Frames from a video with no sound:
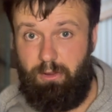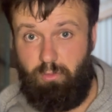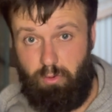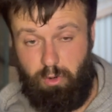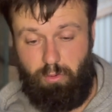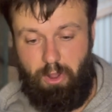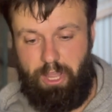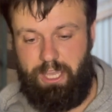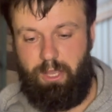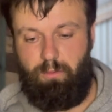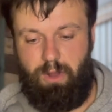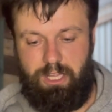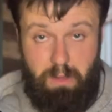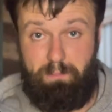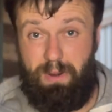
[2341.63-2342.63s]
woodworking
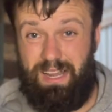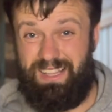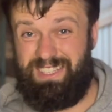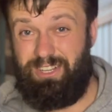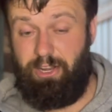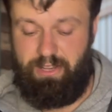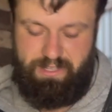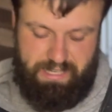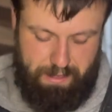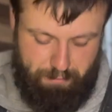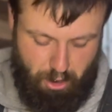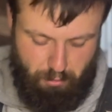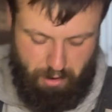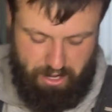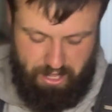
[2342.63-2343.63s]
ones, but it's not a demo
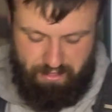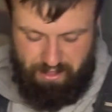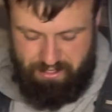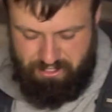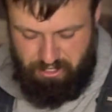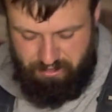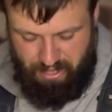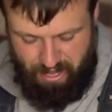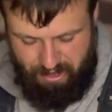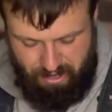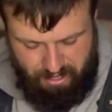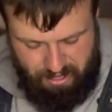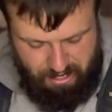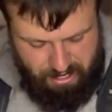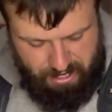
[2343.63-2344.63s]
one either, so that
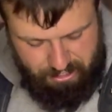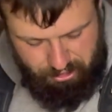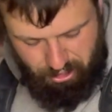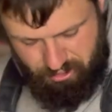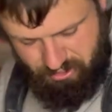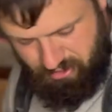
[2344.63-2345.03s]
goes in